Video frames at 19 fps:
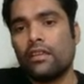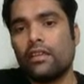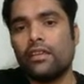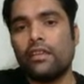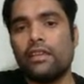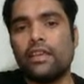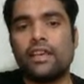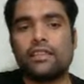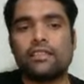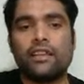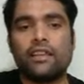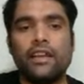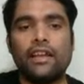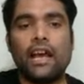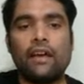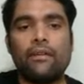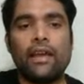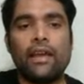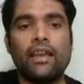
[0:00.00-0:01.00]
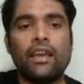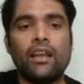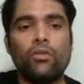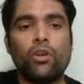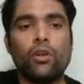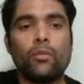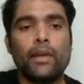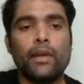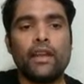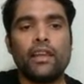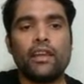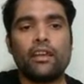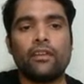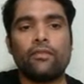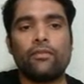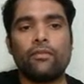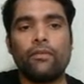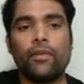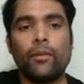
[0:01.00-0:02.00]
Yes, it have angle what, my dear?
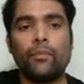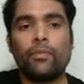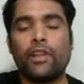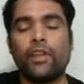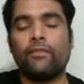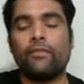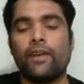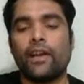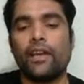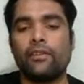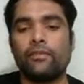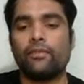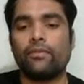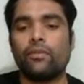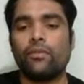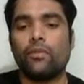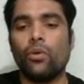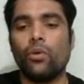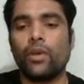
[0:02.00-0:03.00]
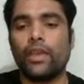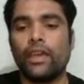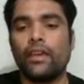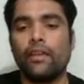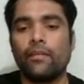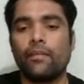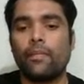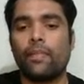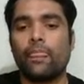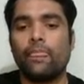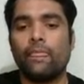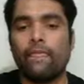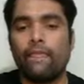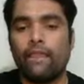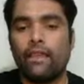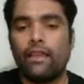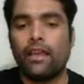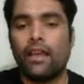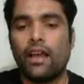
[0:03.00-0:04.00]
55. Okay.
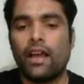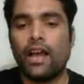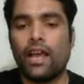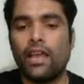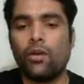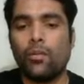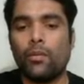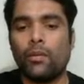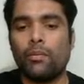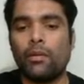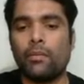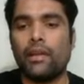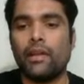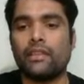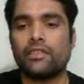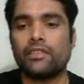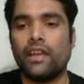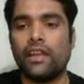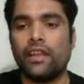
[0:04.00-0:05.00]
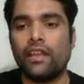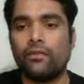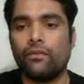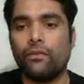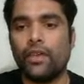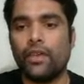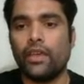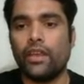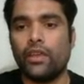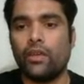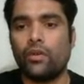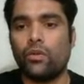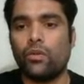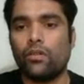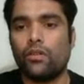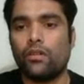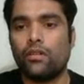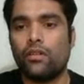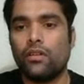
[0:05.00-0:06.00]
I hope everybody is getting. Very good.
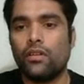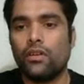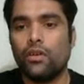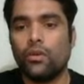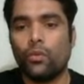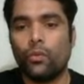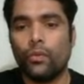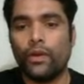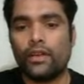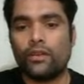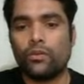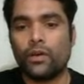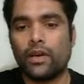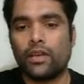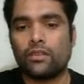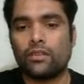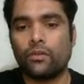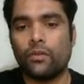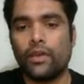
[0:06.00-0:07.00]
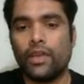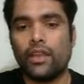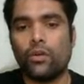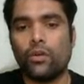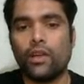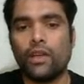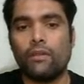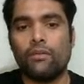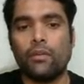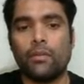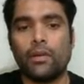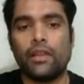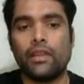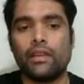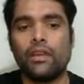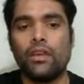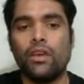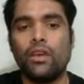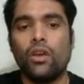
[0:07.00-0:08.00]
Whitworth. Very good,
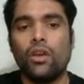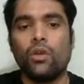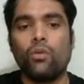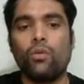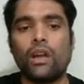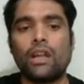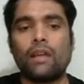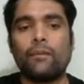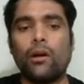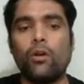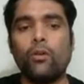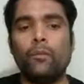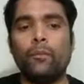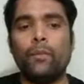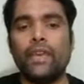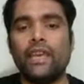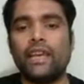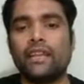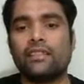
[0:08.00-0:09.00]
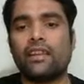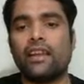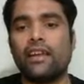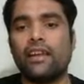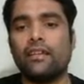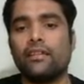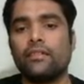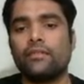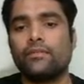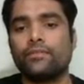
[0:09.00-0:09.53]
everybody. What about BA thread?